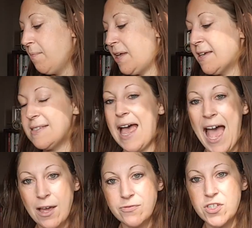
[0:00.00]
Because the
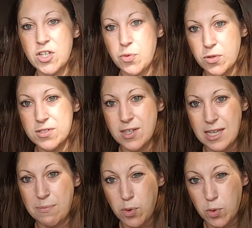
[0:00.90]
have to ones are
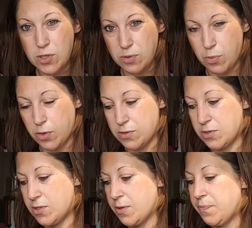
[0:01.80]
the important
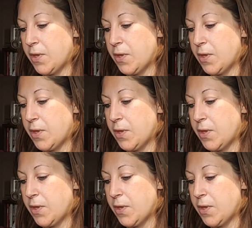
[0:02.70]
ones.